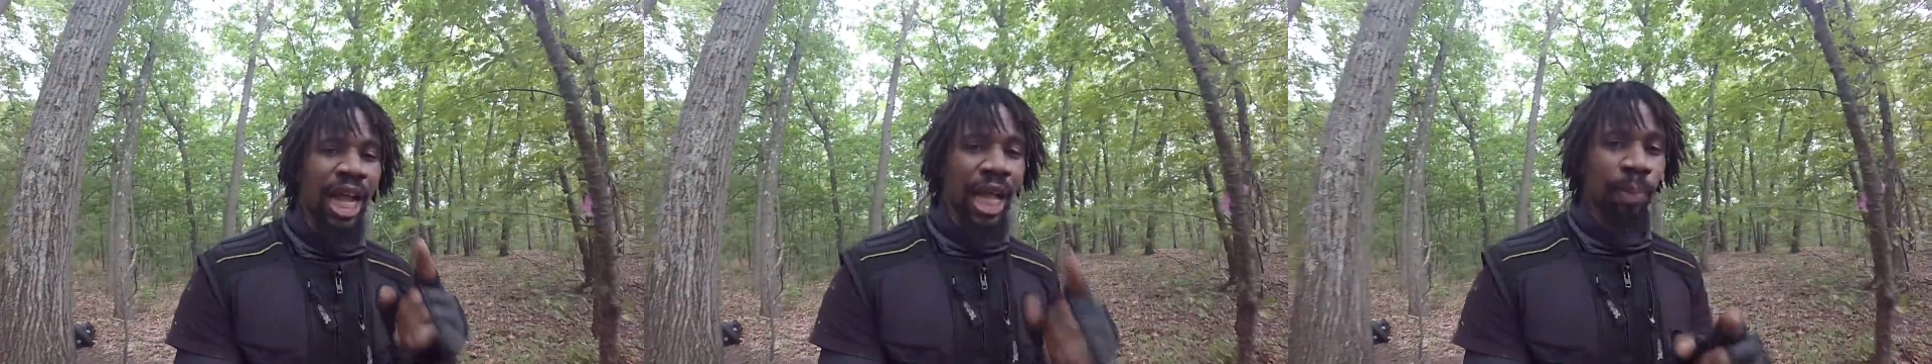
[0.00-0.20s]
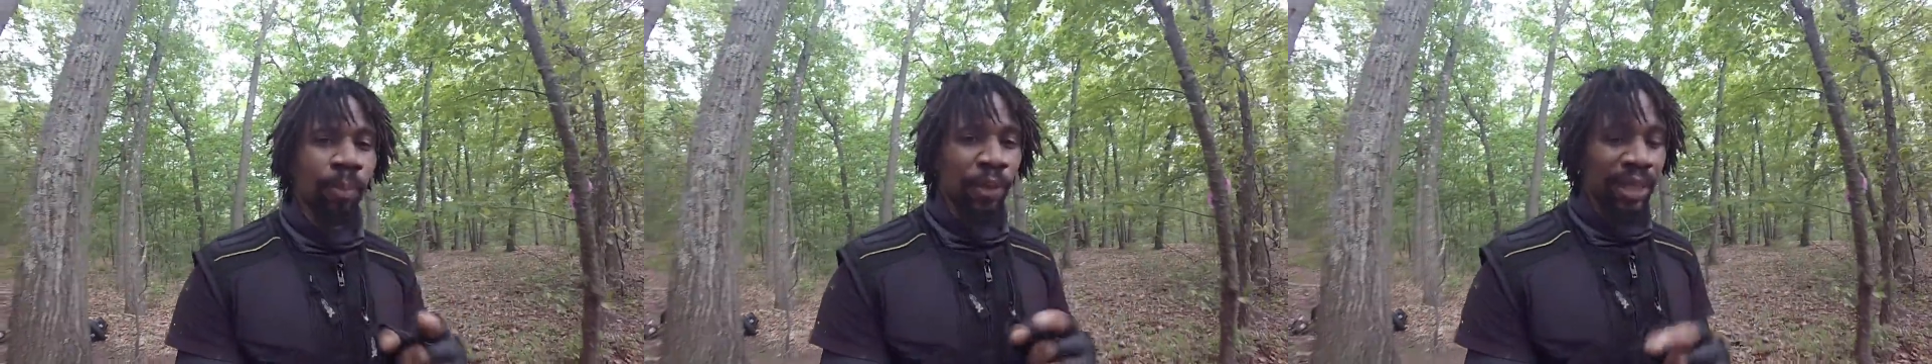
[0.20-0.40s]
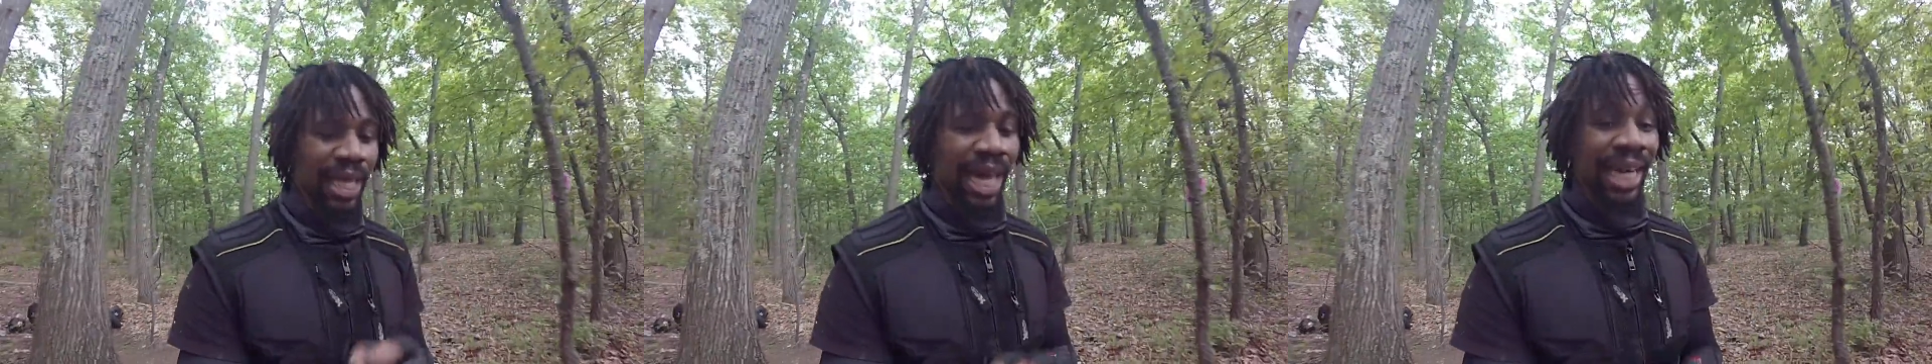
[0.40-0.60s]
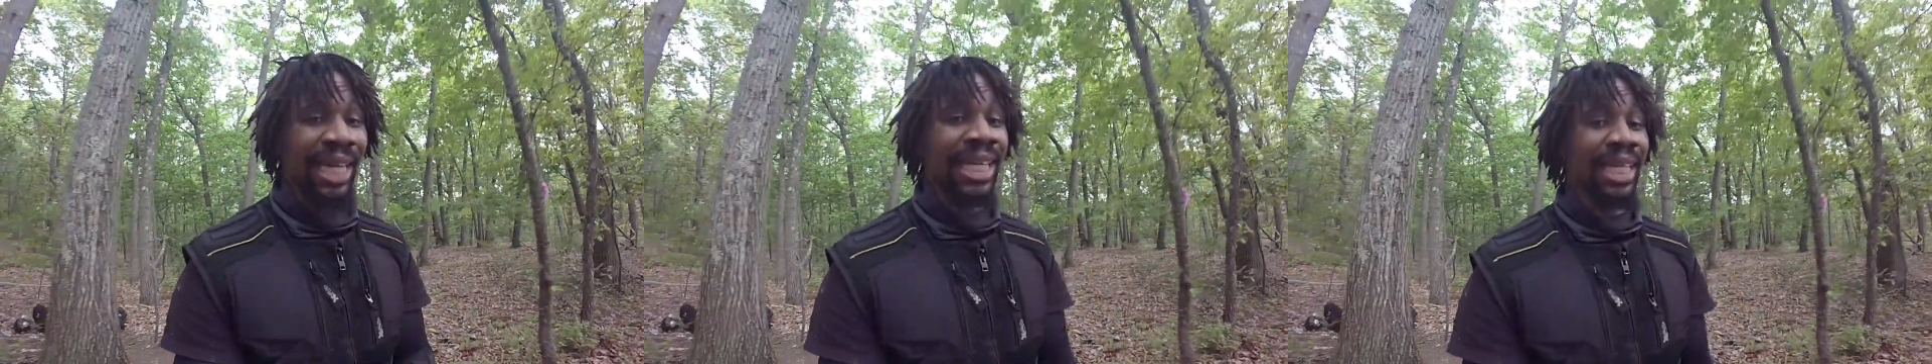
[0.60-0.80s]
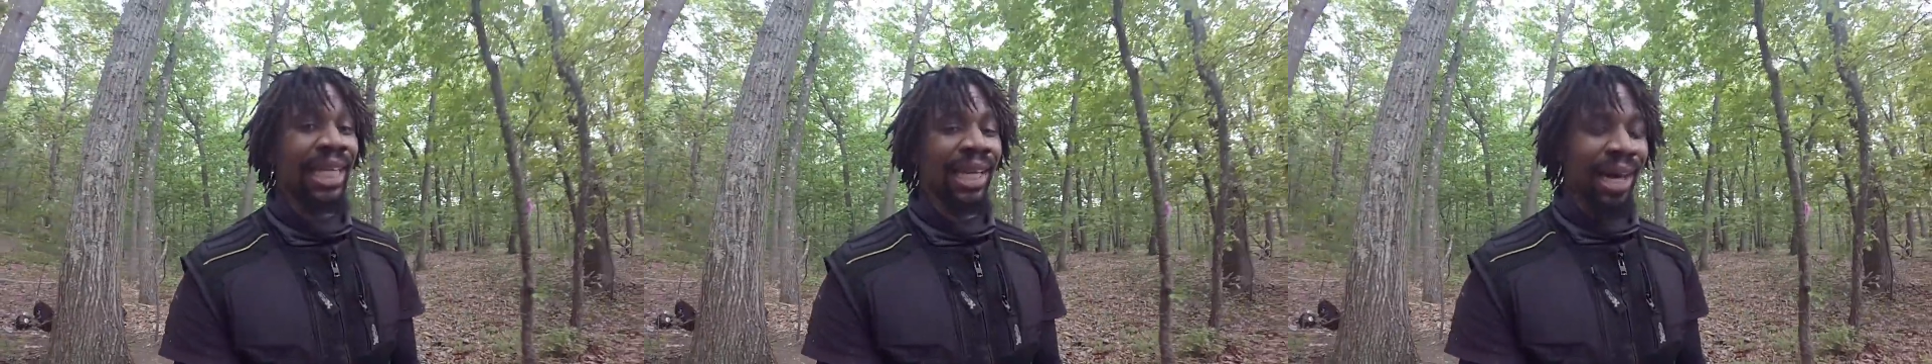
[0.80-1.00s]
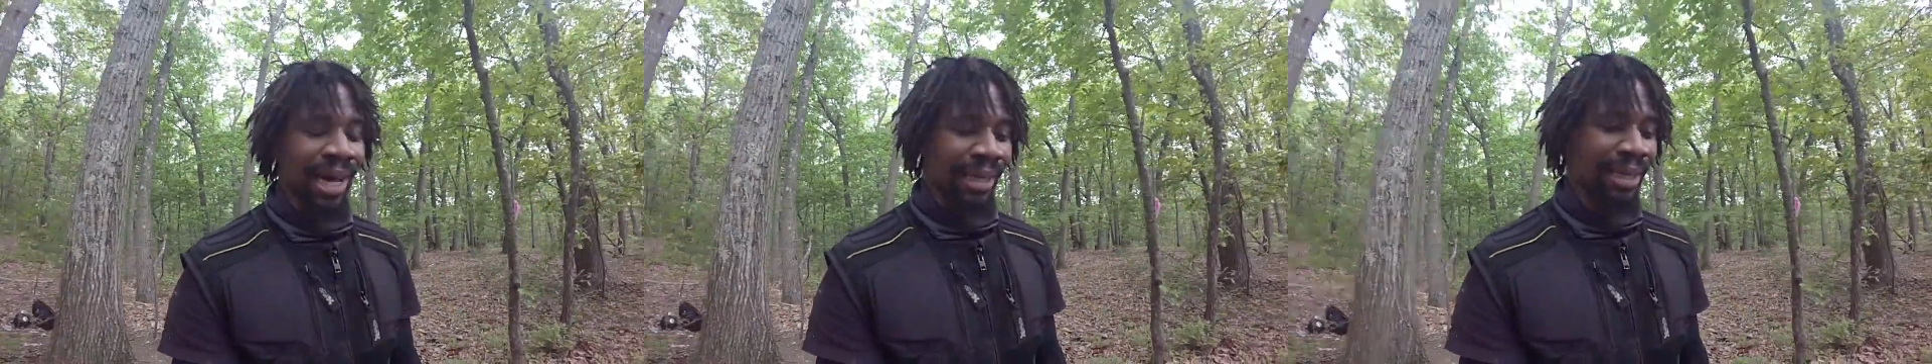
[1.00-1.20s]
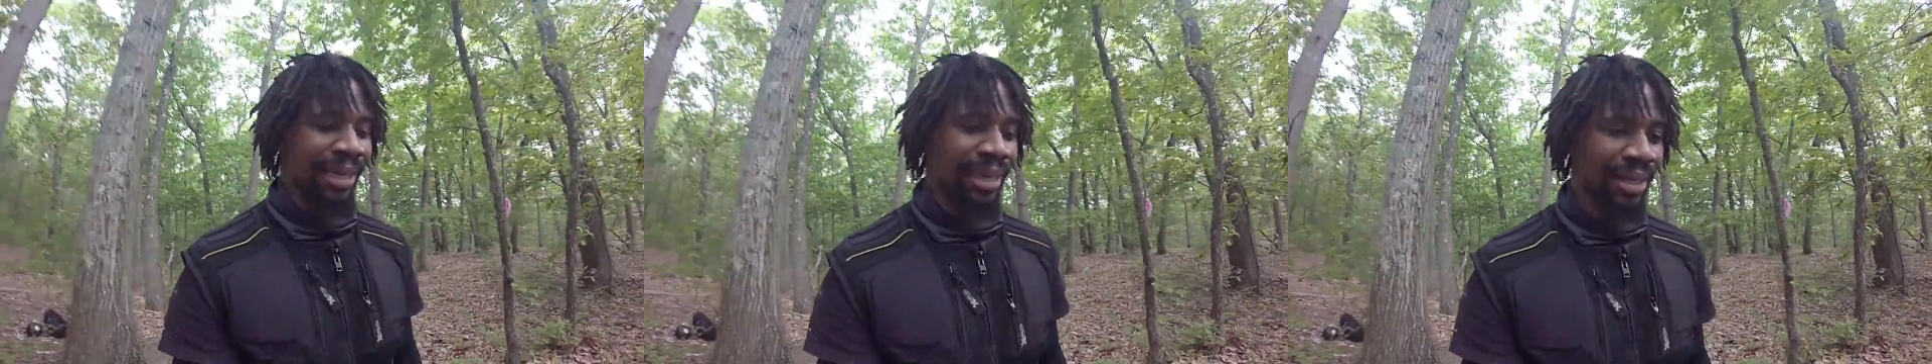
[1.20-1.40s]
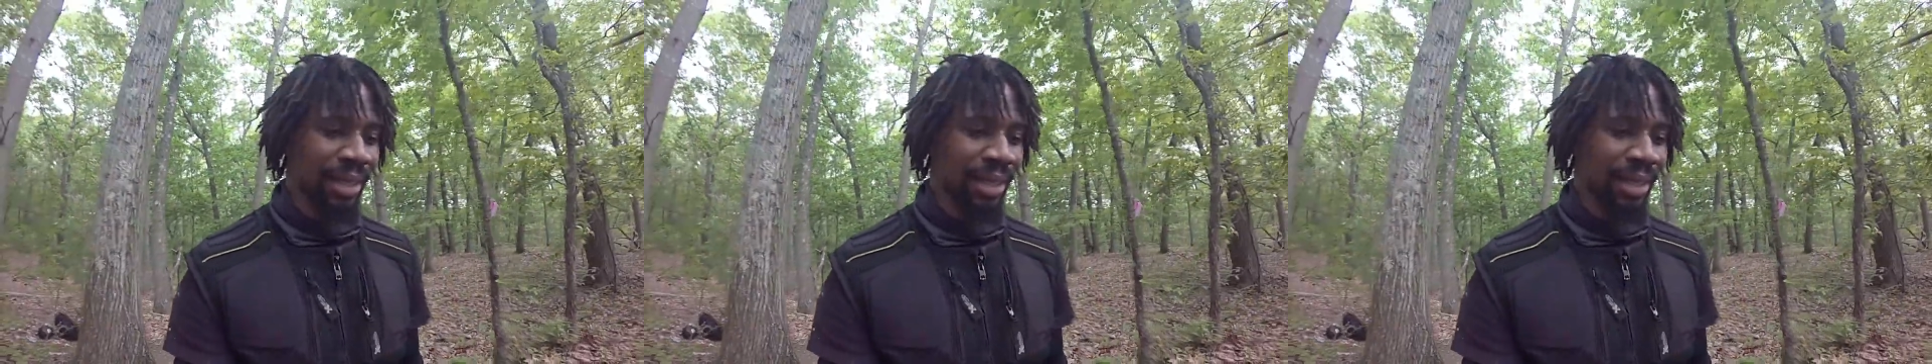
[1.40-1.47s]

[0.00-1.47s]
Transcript: help with that a lot.